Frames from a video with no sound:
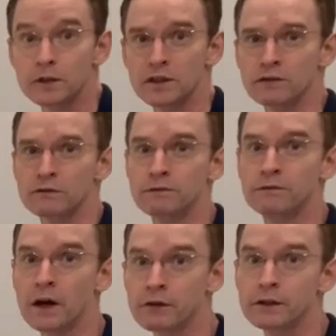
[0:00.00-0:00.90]
which is
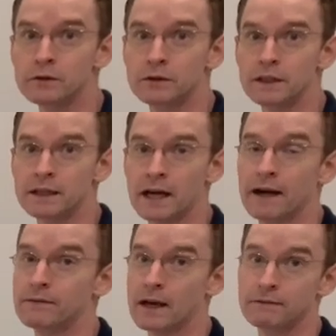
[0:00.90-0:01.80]
very unique.
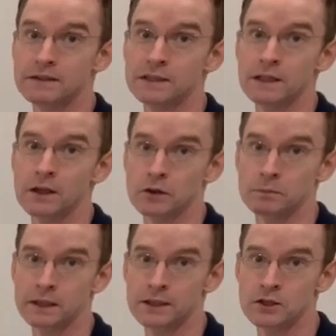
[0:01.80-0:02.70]
I haven't seen another
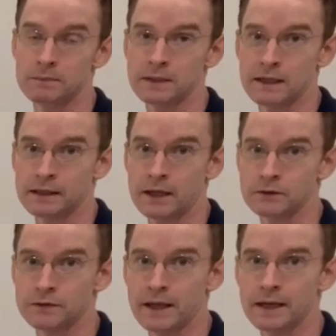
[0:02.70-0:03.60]
play gym that
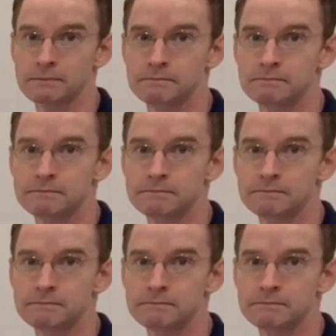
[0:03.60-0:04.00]
allows for that.